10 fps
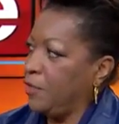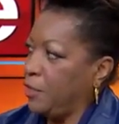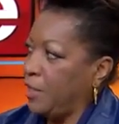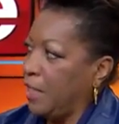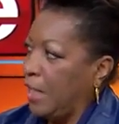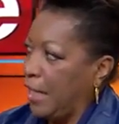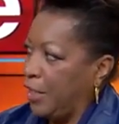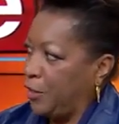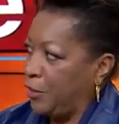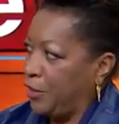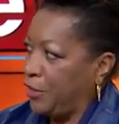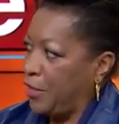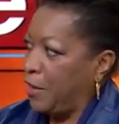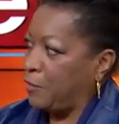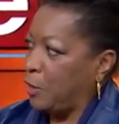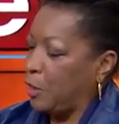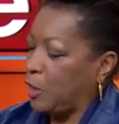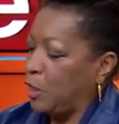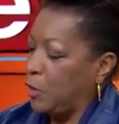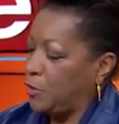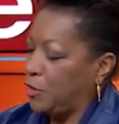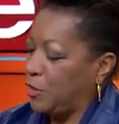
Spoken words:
Very layered. And you have to look close